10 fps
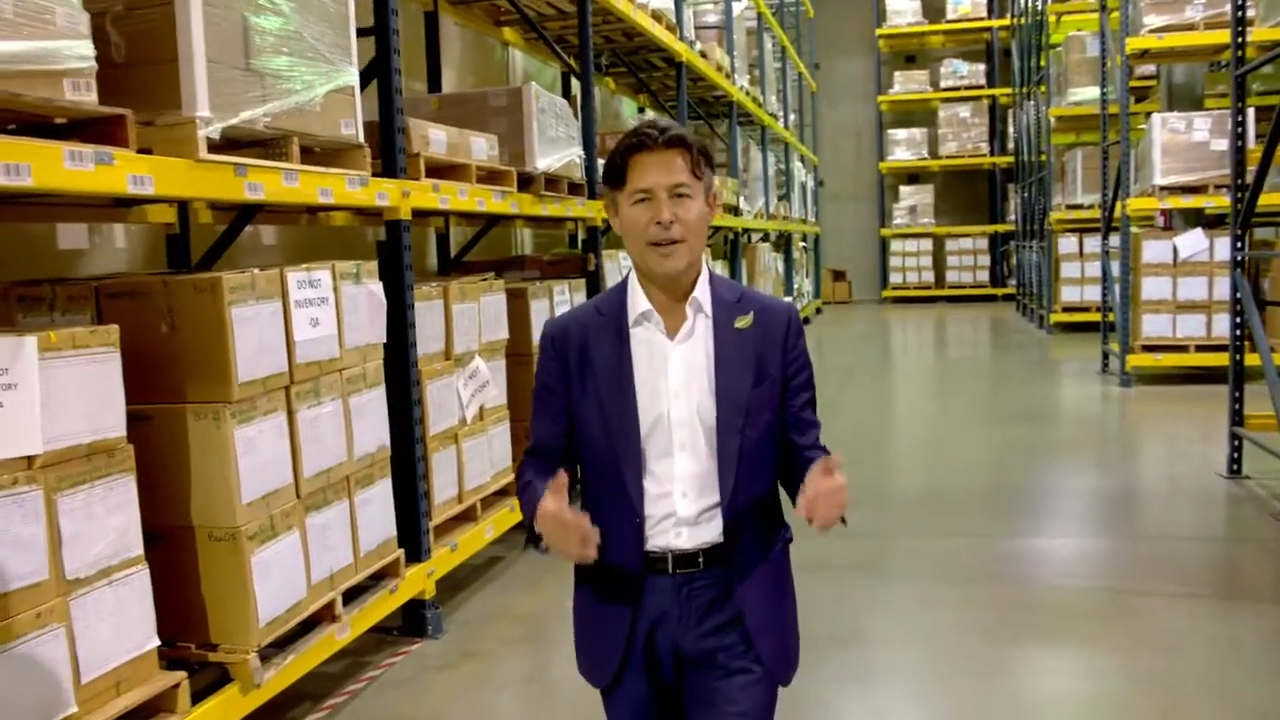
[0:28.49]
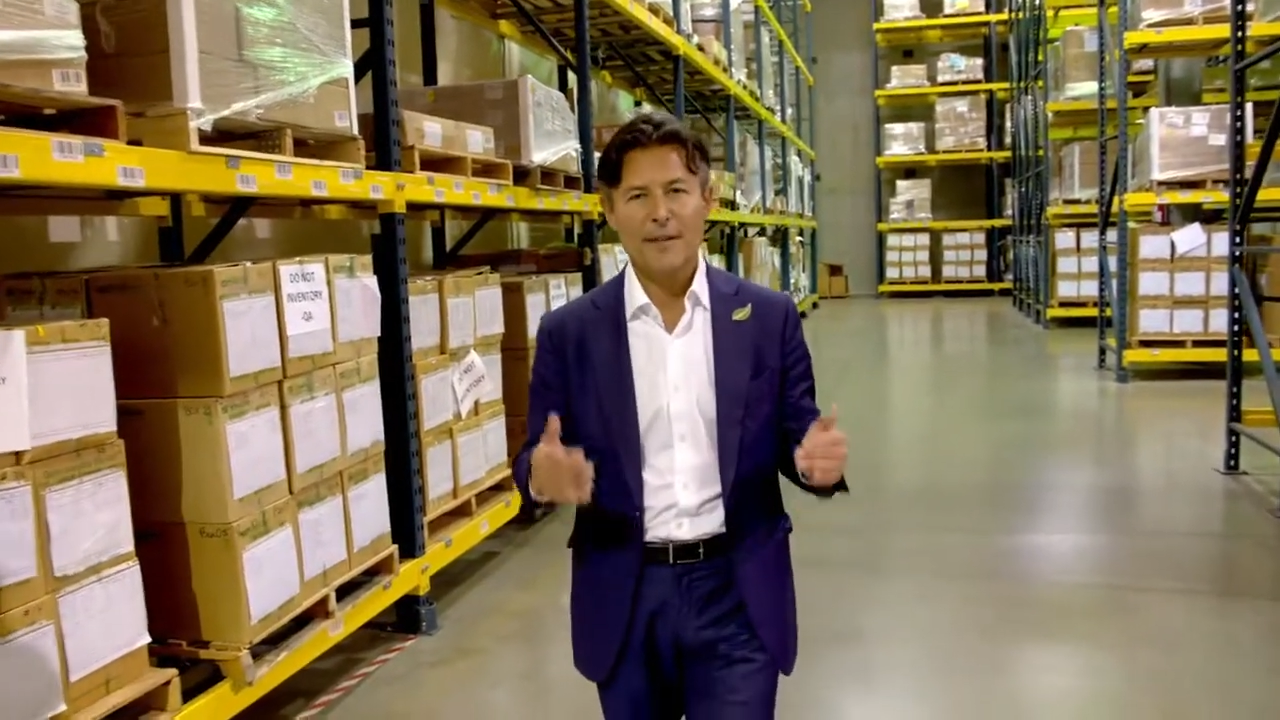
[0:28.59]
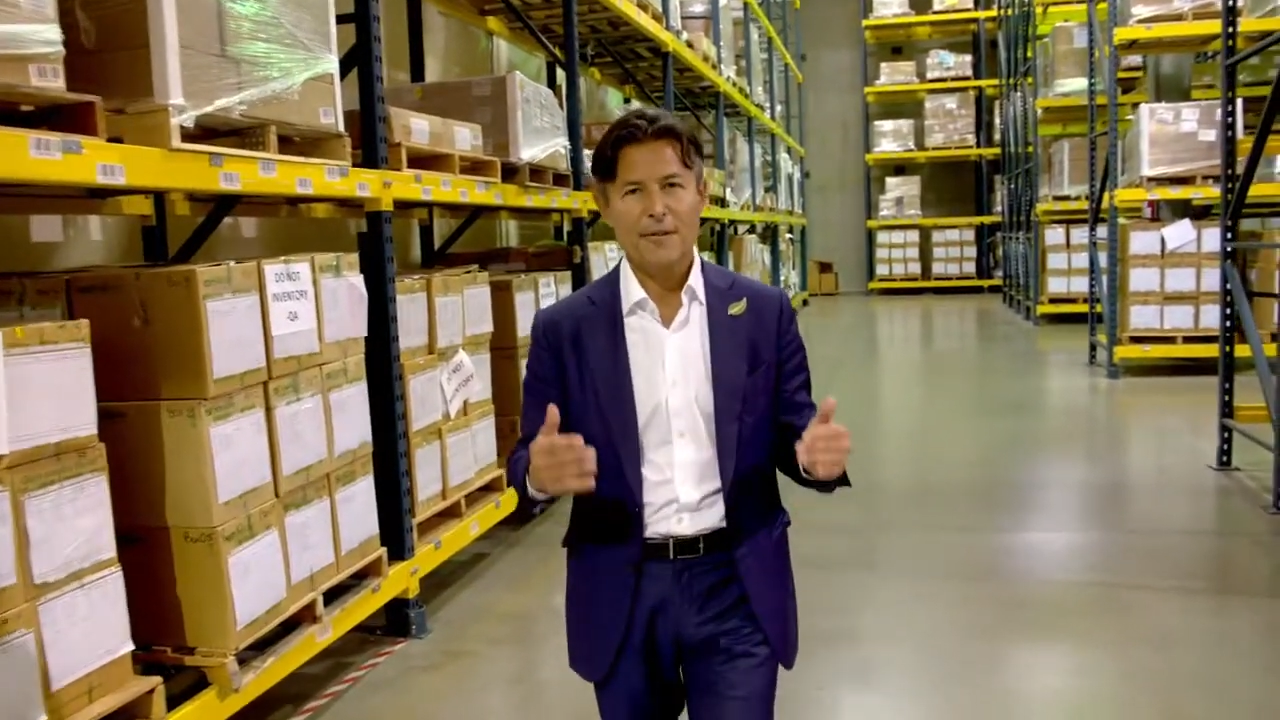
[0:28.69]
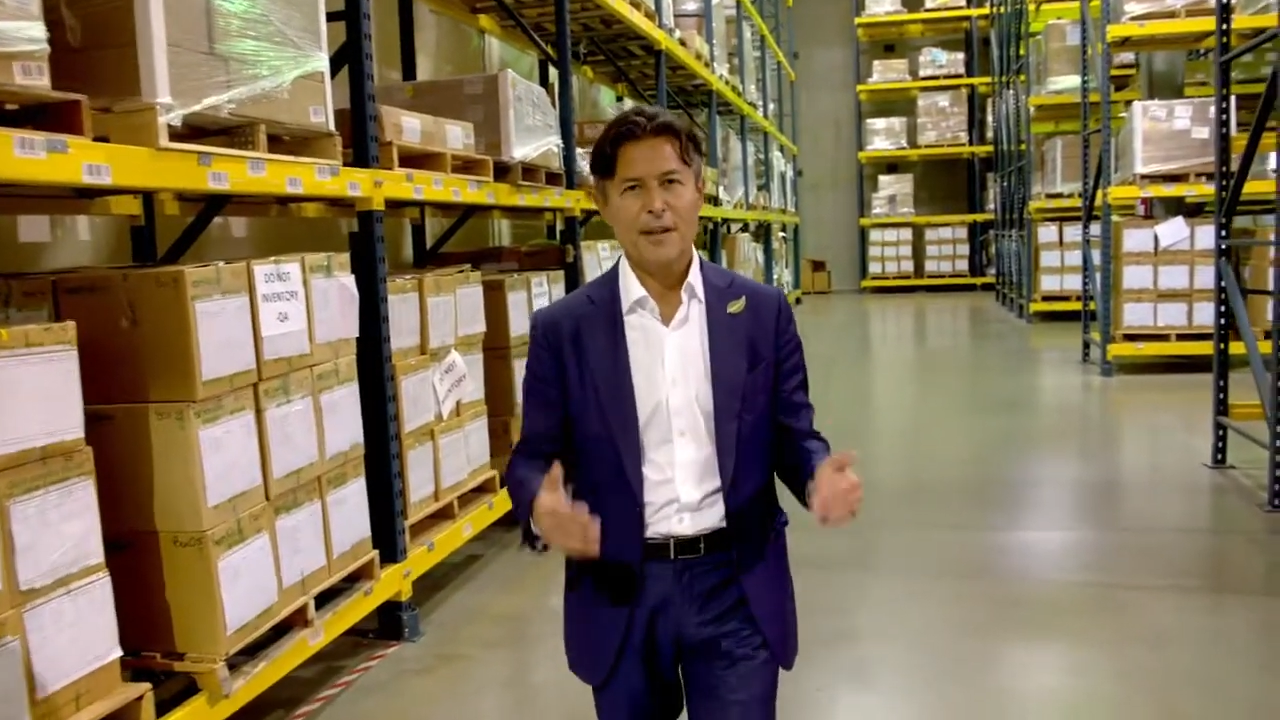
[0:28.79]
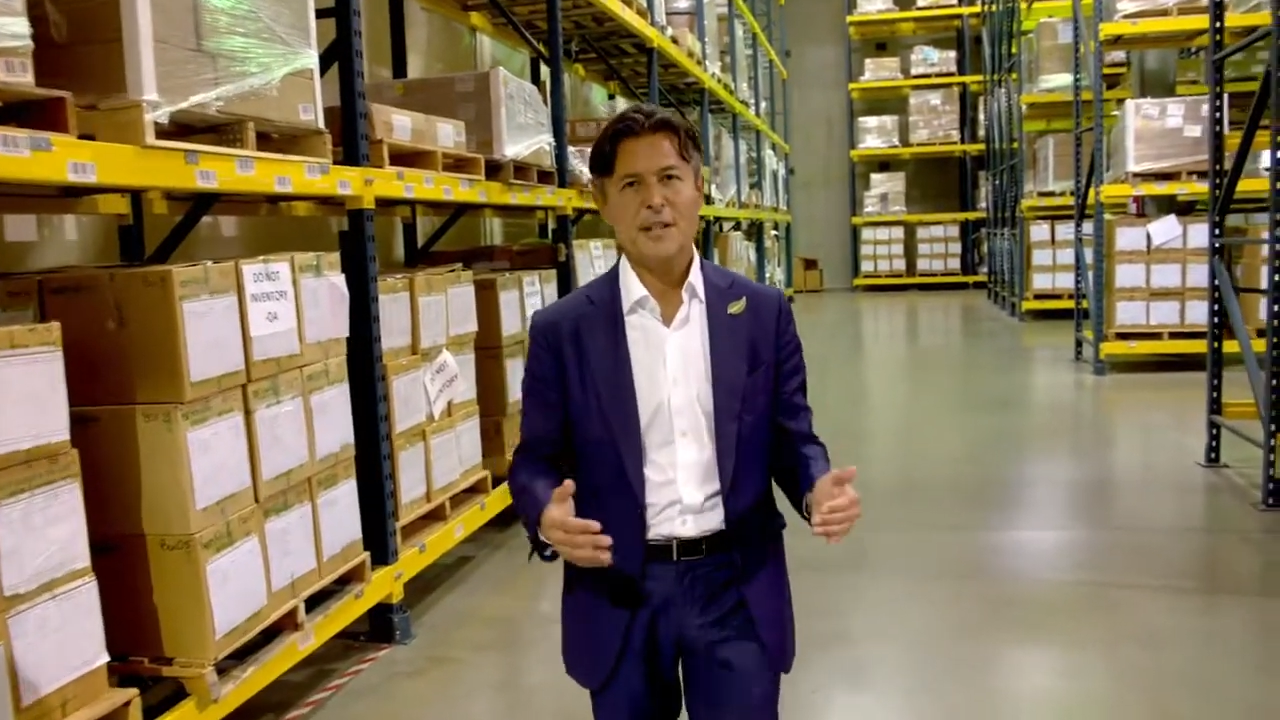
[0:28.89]
and
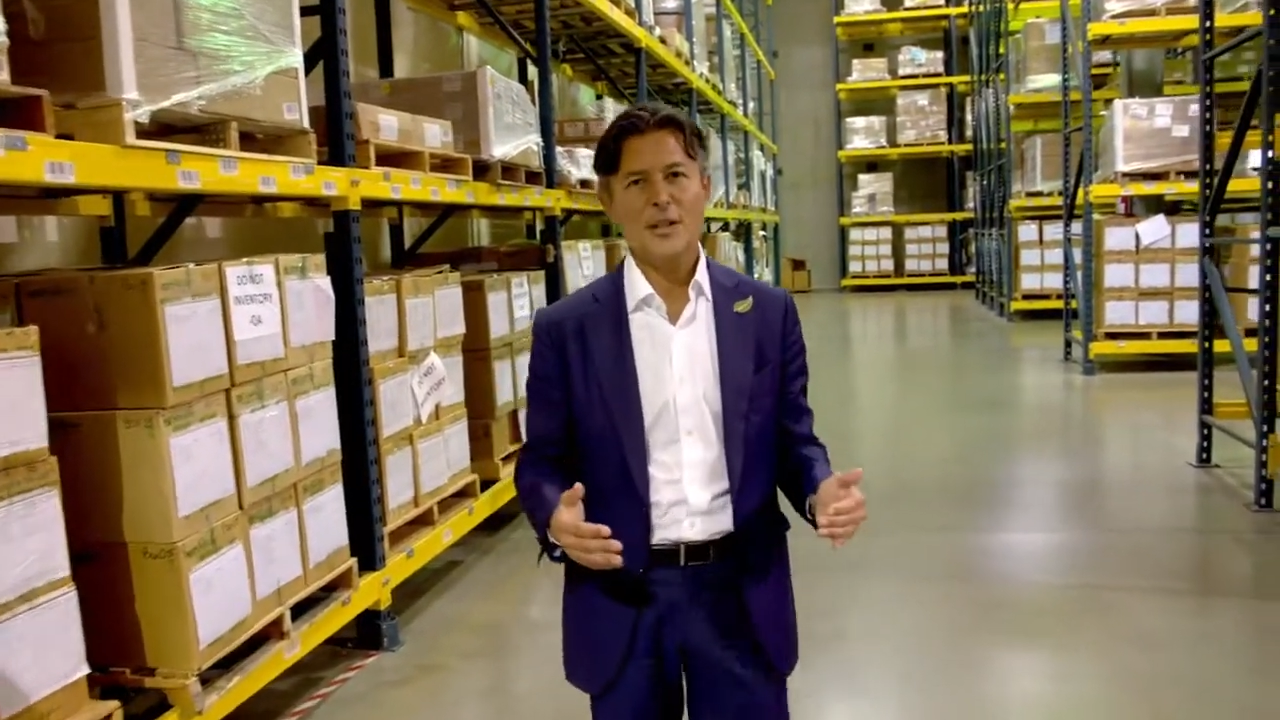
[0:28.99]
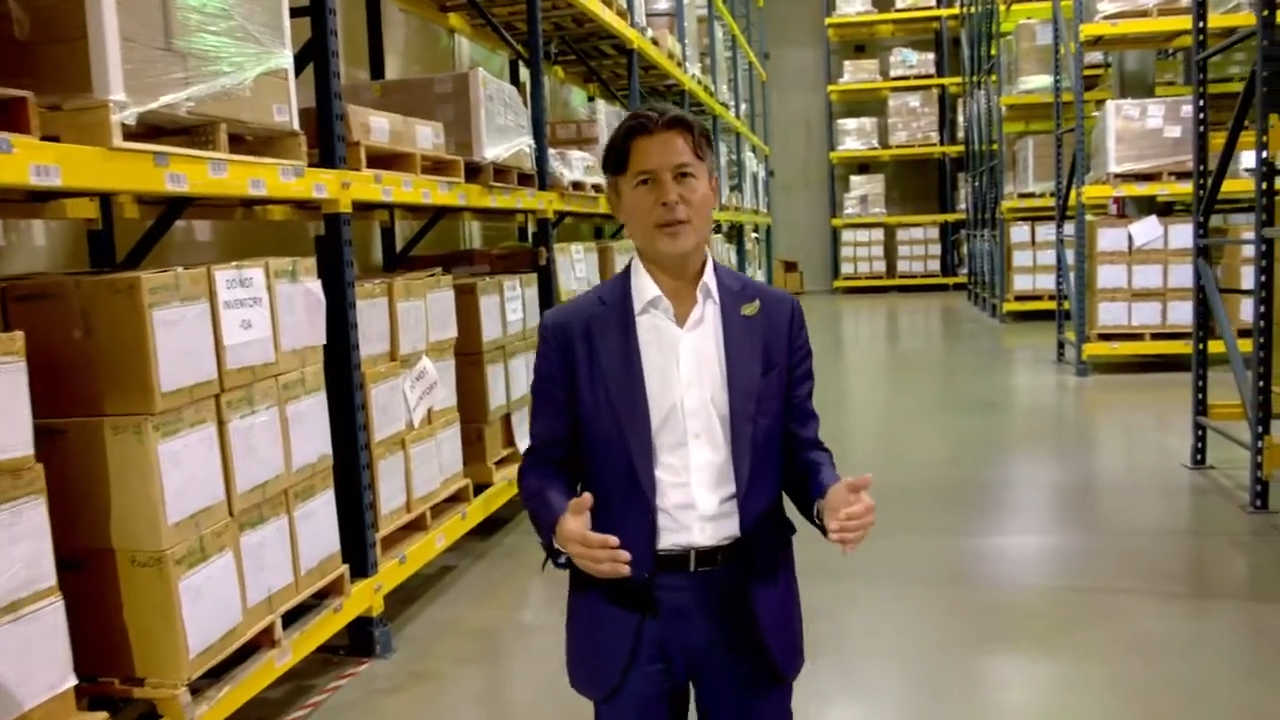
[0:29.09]
a fixed